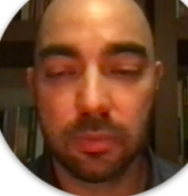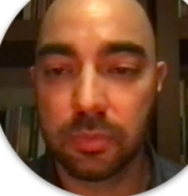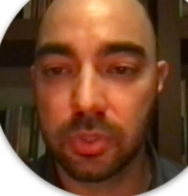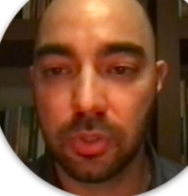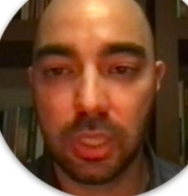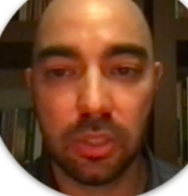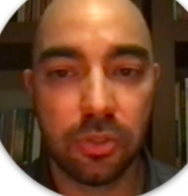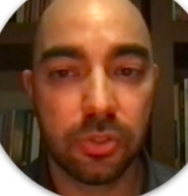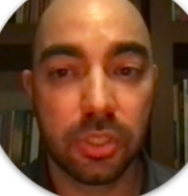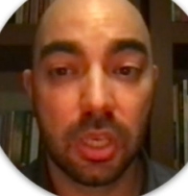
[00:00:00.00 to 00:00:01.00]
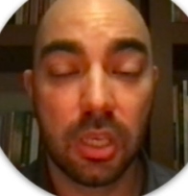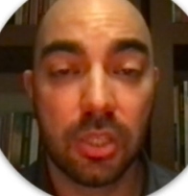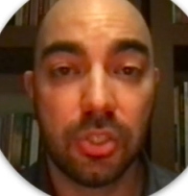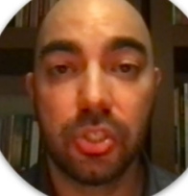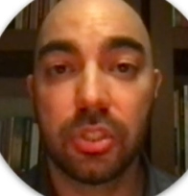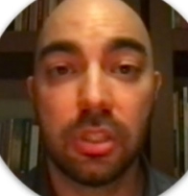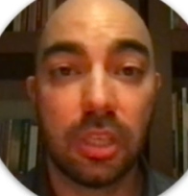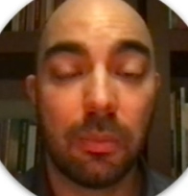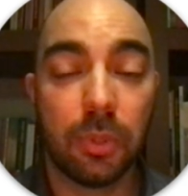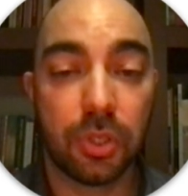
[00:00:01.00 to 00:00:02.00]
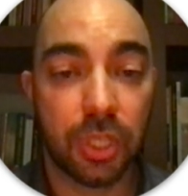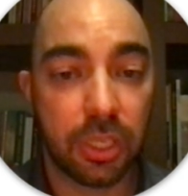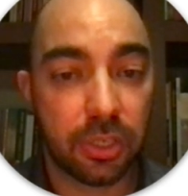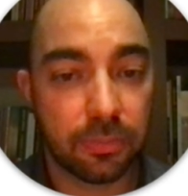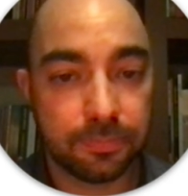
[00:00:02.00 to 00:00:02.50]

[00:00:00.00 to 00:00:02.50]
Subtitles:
So you can use just-in-time learning here.